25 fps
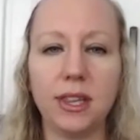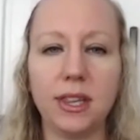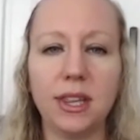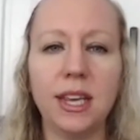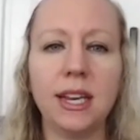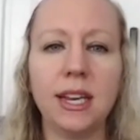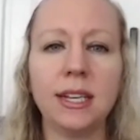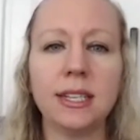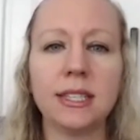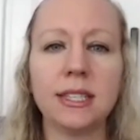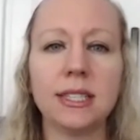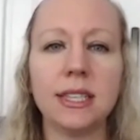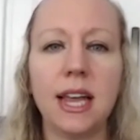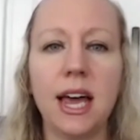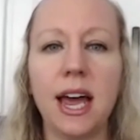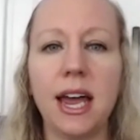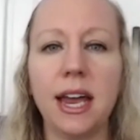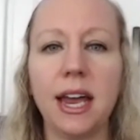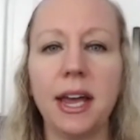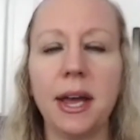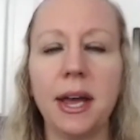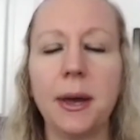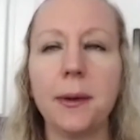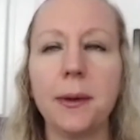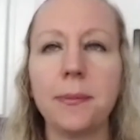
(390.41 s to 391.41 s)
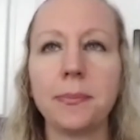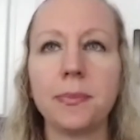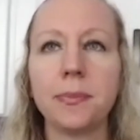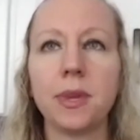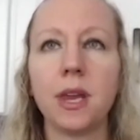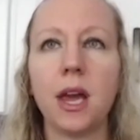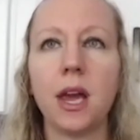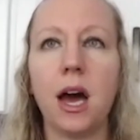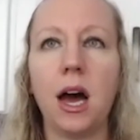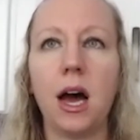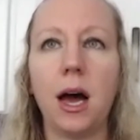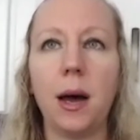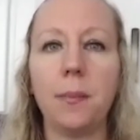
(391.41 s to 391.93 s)
Things like
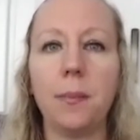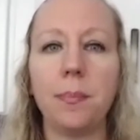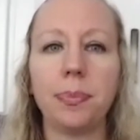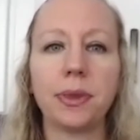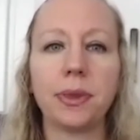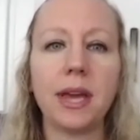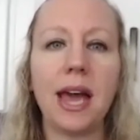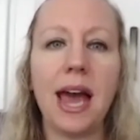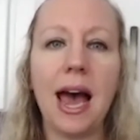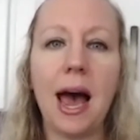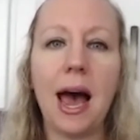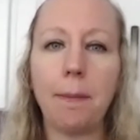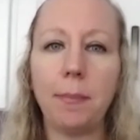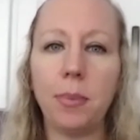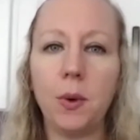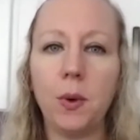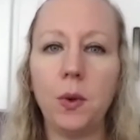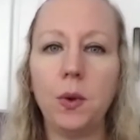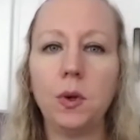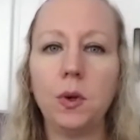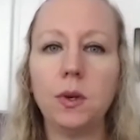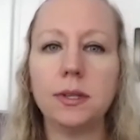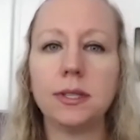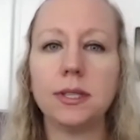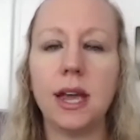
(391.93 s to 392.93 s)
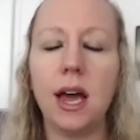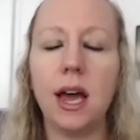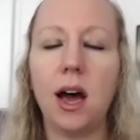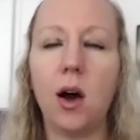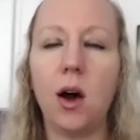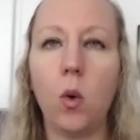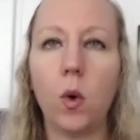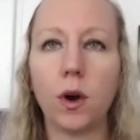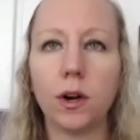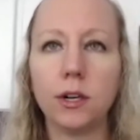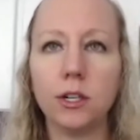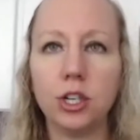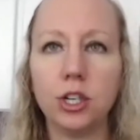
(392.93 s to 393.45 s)
apples,
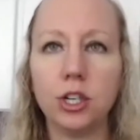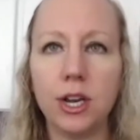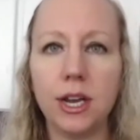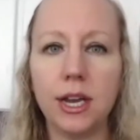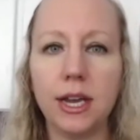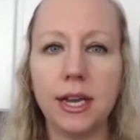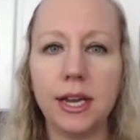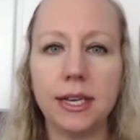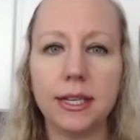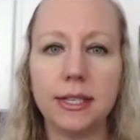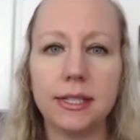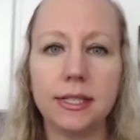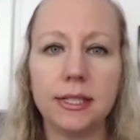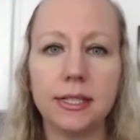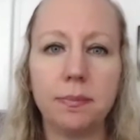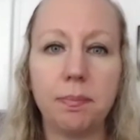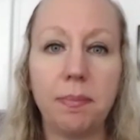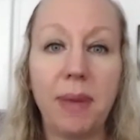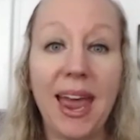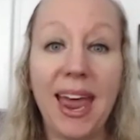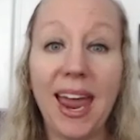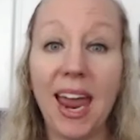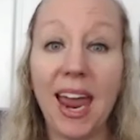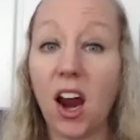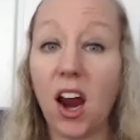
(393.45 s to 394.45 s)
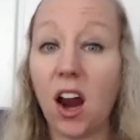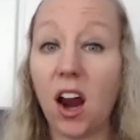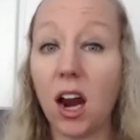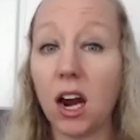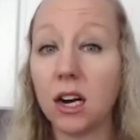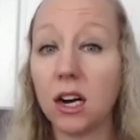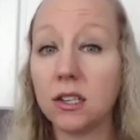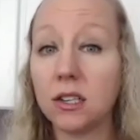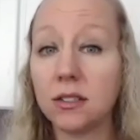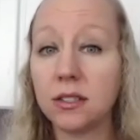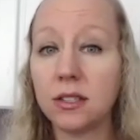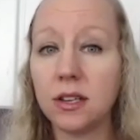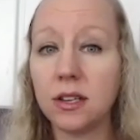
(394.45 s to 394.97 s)
oranges,
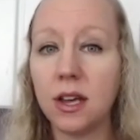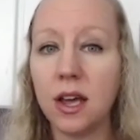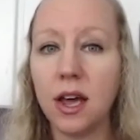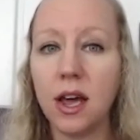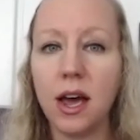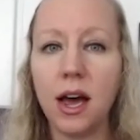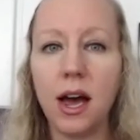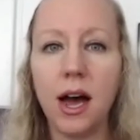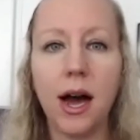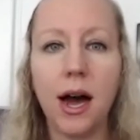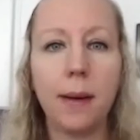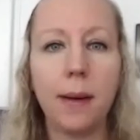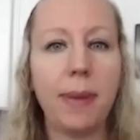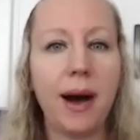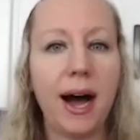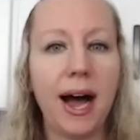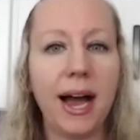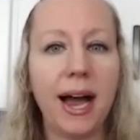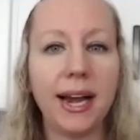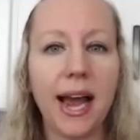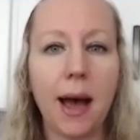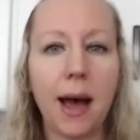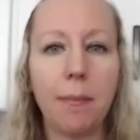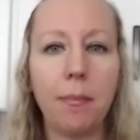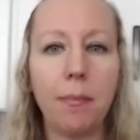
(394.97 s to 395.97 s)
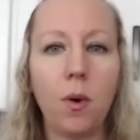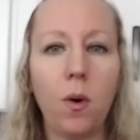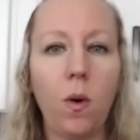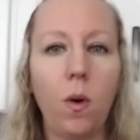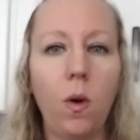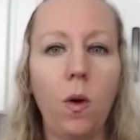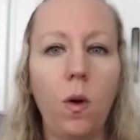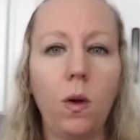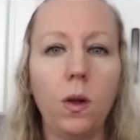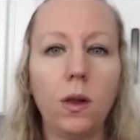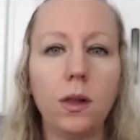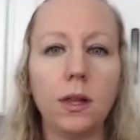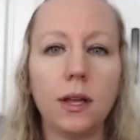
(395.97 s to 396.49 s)
pears,
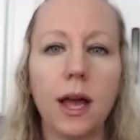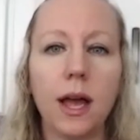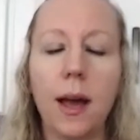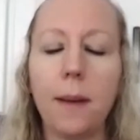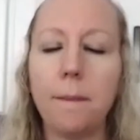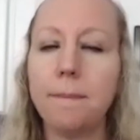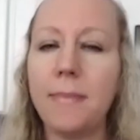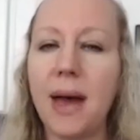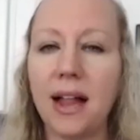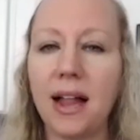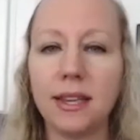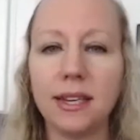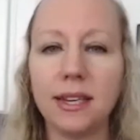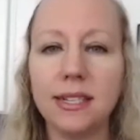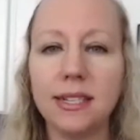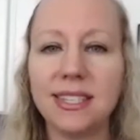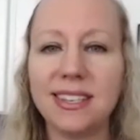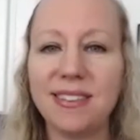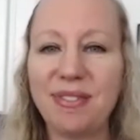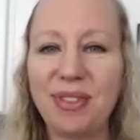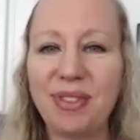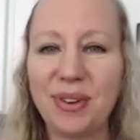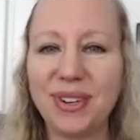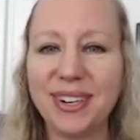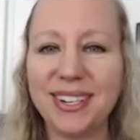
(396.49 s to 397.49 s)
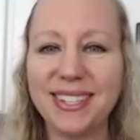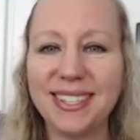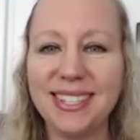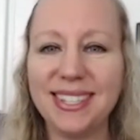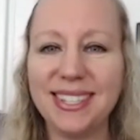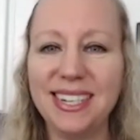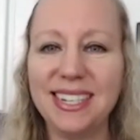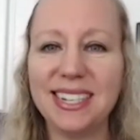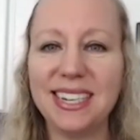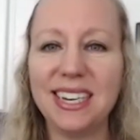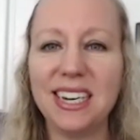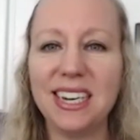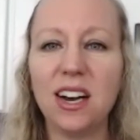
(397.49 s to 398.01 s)
pineapple, melons, if they're in
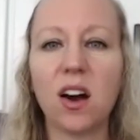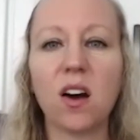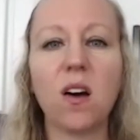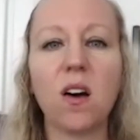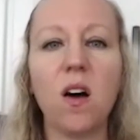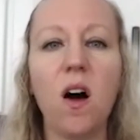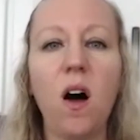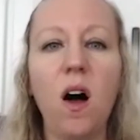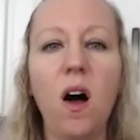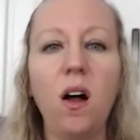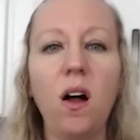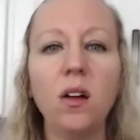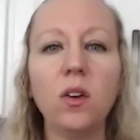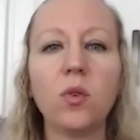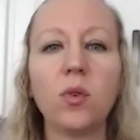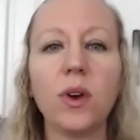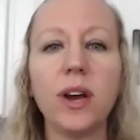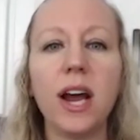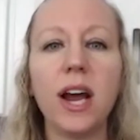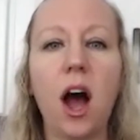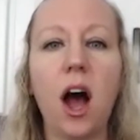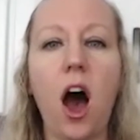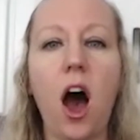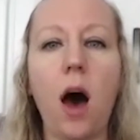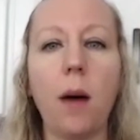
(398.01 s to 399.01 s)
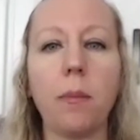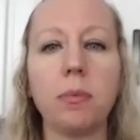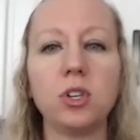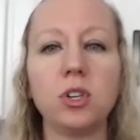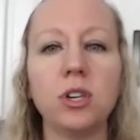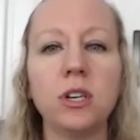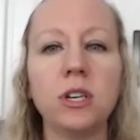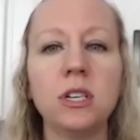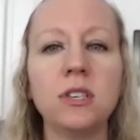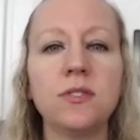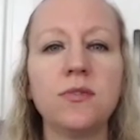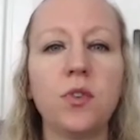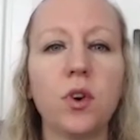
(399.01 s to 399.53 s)
season, are all great
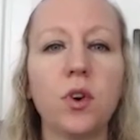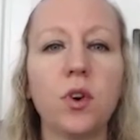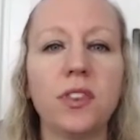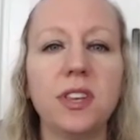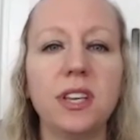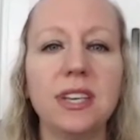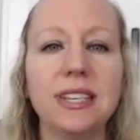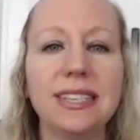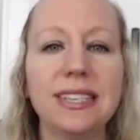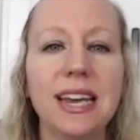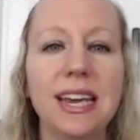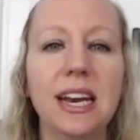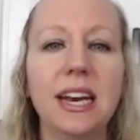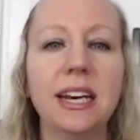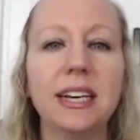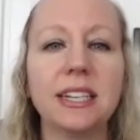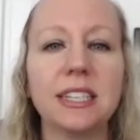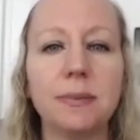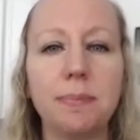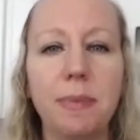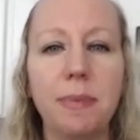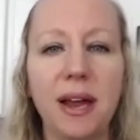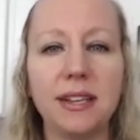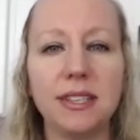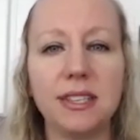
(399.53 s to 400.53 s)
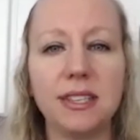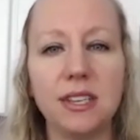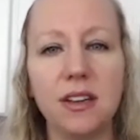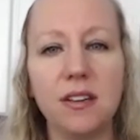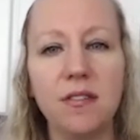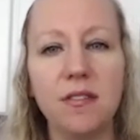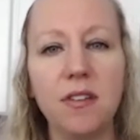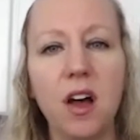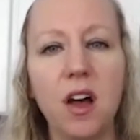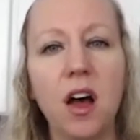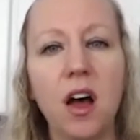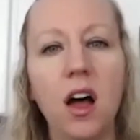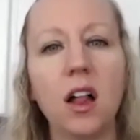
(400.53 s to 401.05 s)
options for these inexpensive,
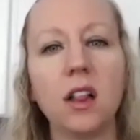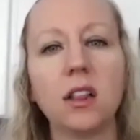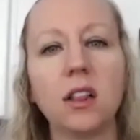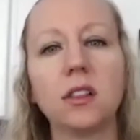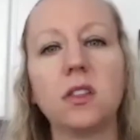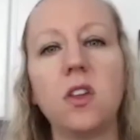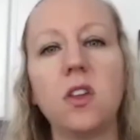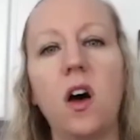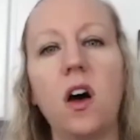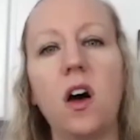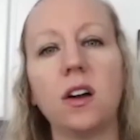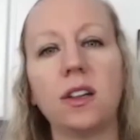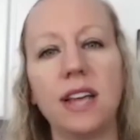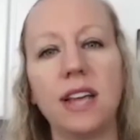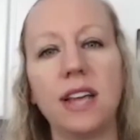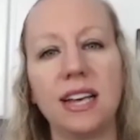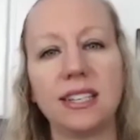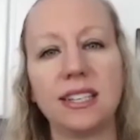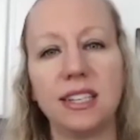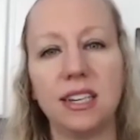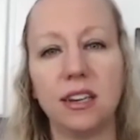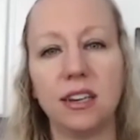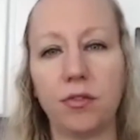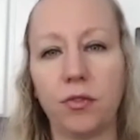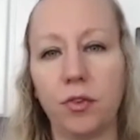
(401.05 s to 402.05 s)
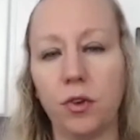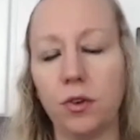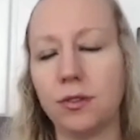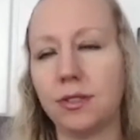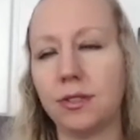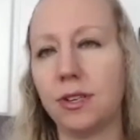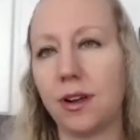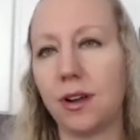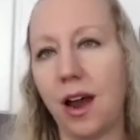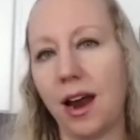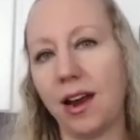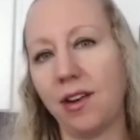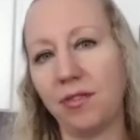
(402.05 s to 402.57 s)
long-lasting fruits to
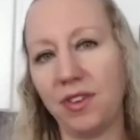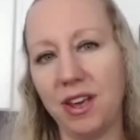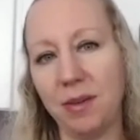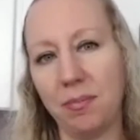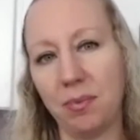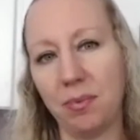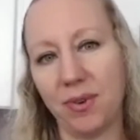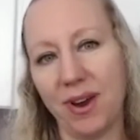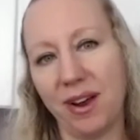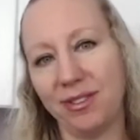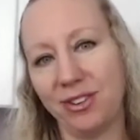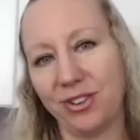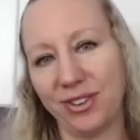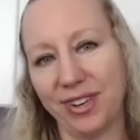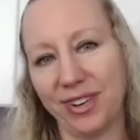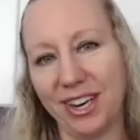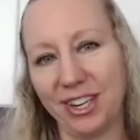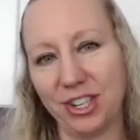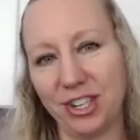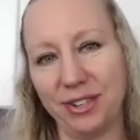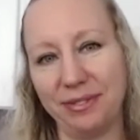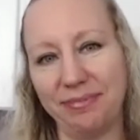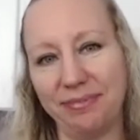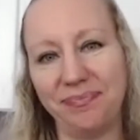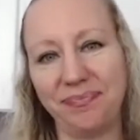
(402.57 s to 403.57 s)
kind of keep around your kitchen.